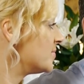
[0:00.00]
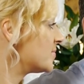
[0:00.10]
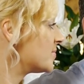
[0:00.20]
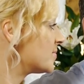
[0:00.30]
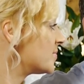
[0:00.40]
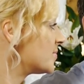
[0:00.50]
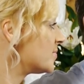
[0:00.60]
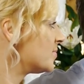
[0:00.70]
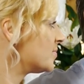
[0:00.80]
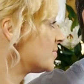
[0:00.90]

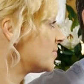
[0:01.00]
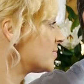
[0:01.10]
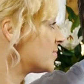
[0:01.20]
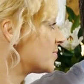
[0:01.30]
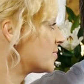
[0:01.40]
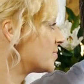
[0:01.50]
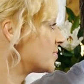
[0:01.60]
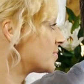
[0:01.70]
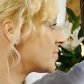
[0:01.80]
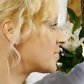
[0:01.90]

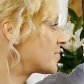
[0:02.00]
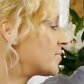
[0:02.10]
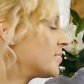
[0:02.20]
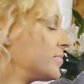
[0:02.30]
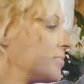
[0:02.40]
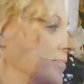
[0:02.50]
(not speaking)